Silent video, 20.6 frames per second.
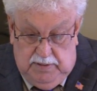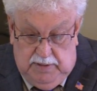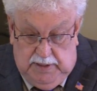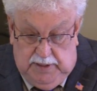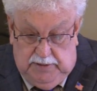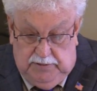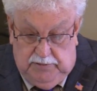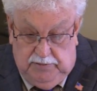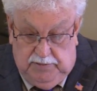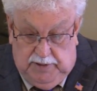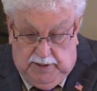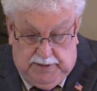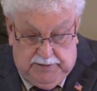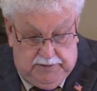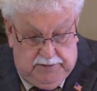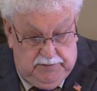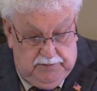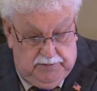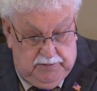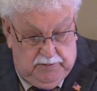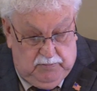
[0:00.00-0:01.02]
and you're not
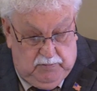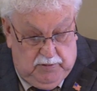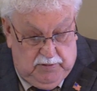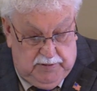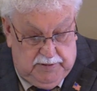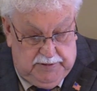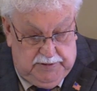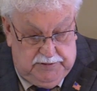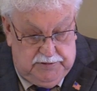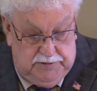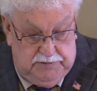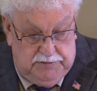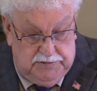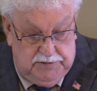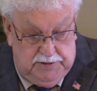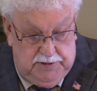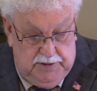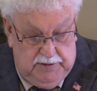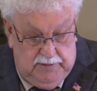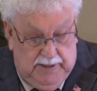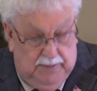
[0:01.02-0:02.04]
doing the work that you
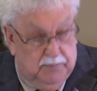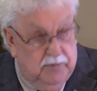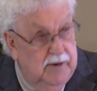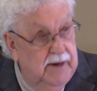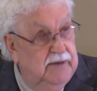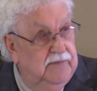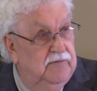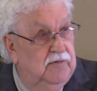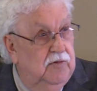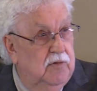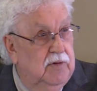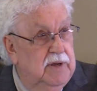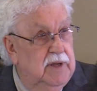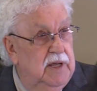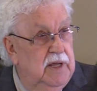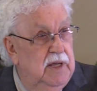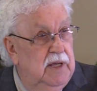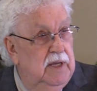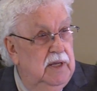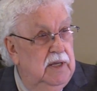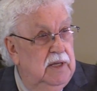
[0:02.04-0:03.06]
should do. I pray for you.
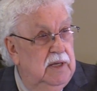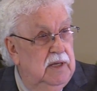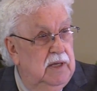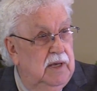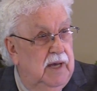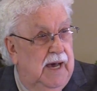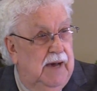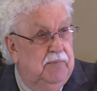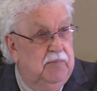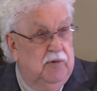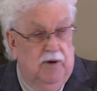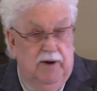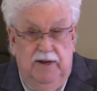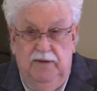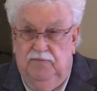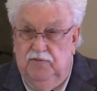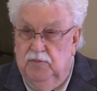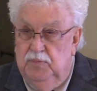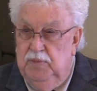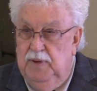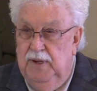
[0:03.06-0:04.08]
I pray
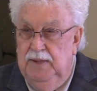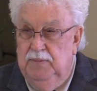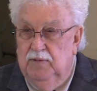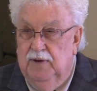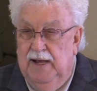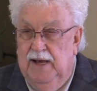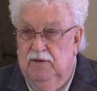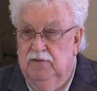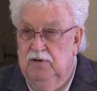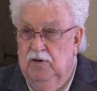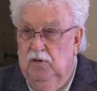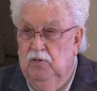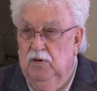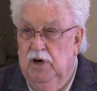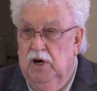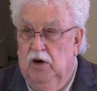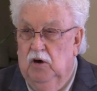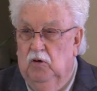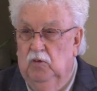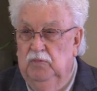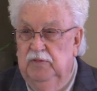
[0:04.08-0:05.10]
for people. I'll go
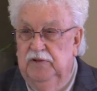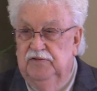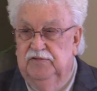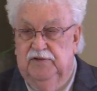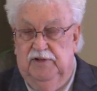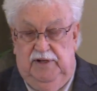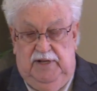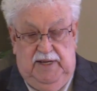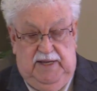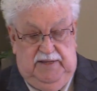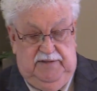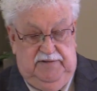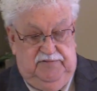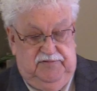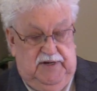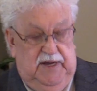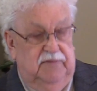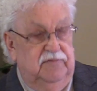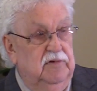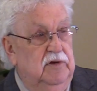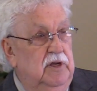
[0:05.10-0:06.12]
home this today, this
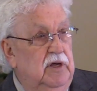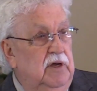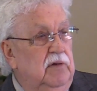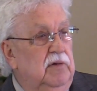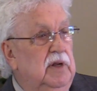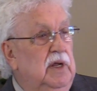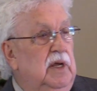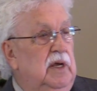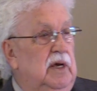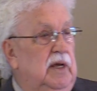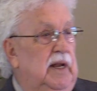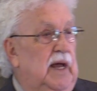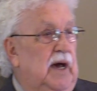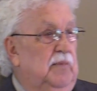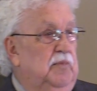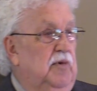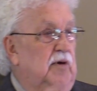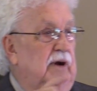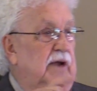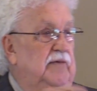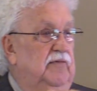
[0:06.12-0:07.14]
afternoon, and I'll
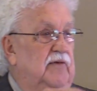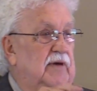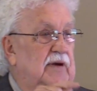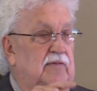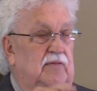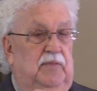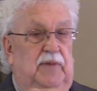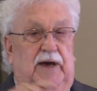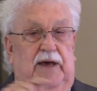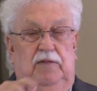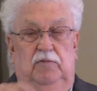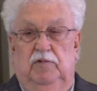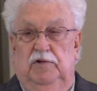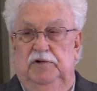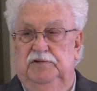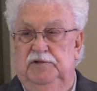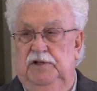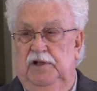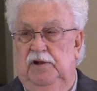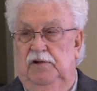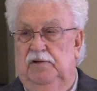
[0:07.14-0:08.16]
pray for everybody that
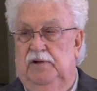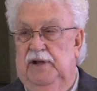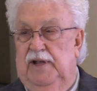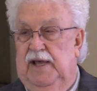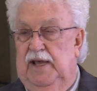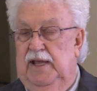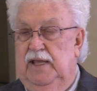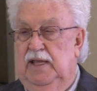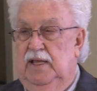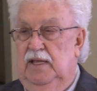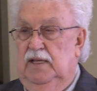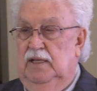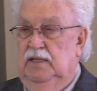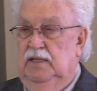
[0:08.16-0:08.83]
wasn't here today.